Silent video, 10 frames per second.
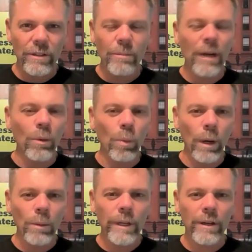no matter
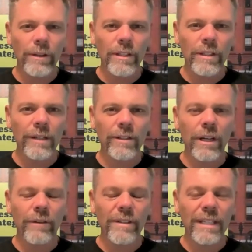where we are in the sales
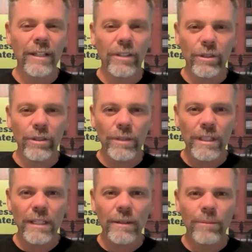conversation. You
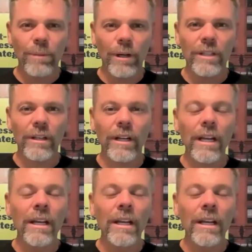see it in person.